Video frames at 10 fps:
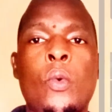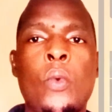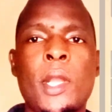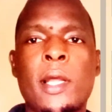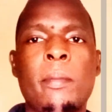
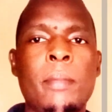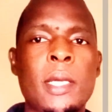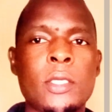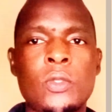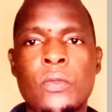Welcome
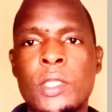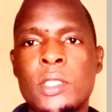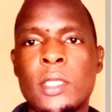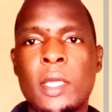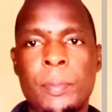back to
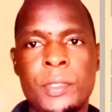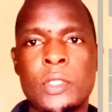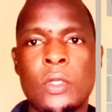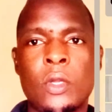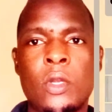this
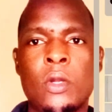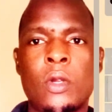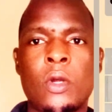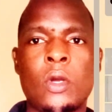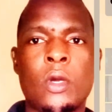episode
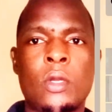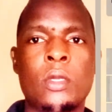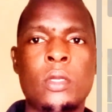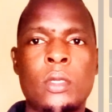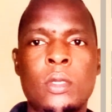
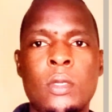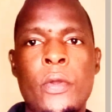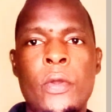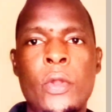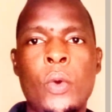on
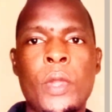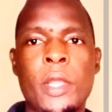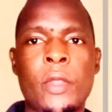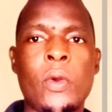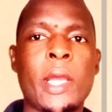
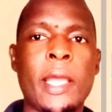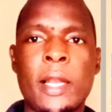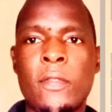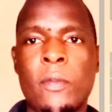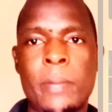knowing your
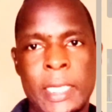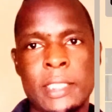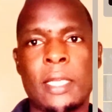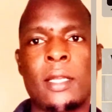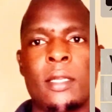health
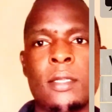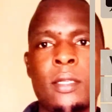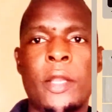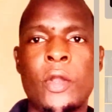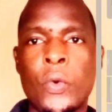better
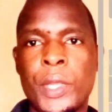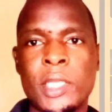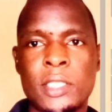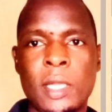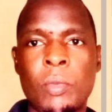and
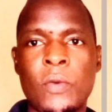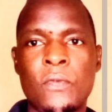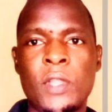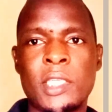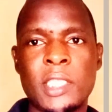knowing some of
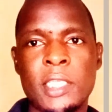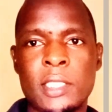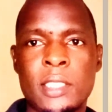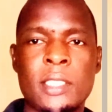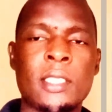the
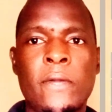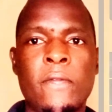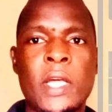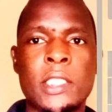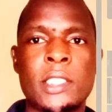tests
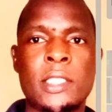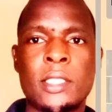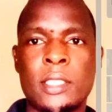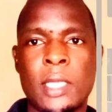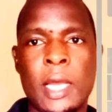
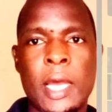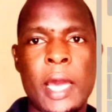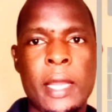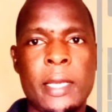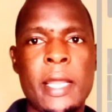that
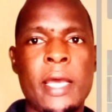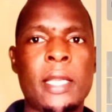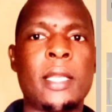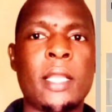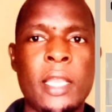are
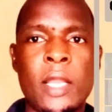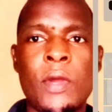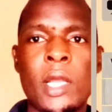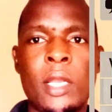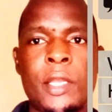done in
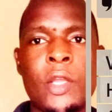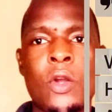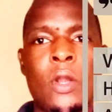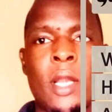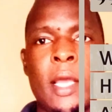our
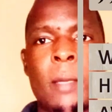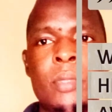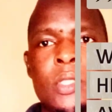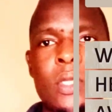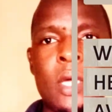clinical
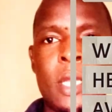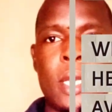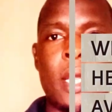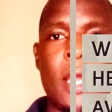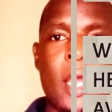labs and
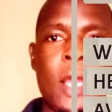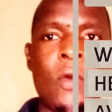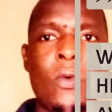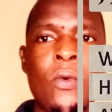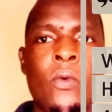
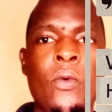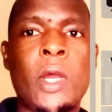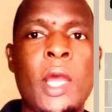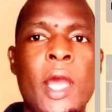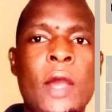
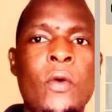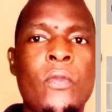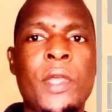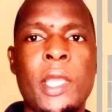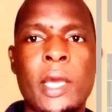how
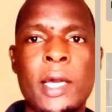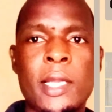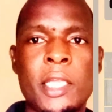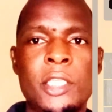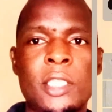they
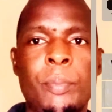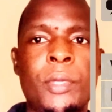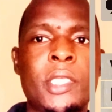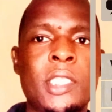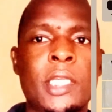are
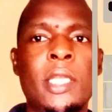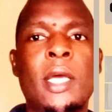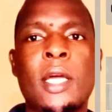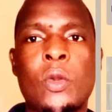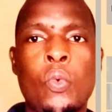interpreted
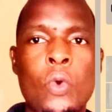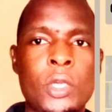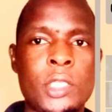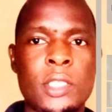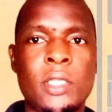and
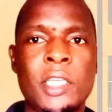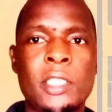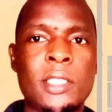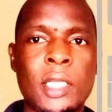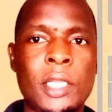what they
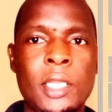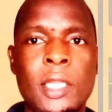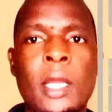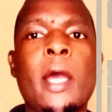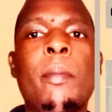say
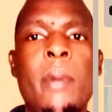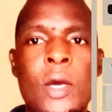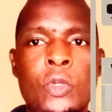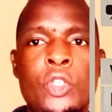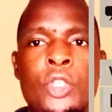
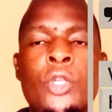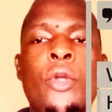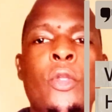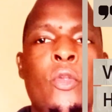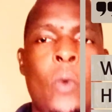about
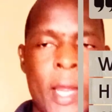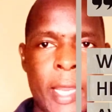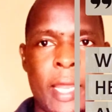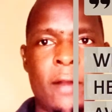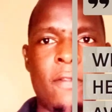your
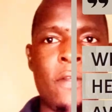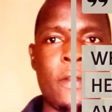health.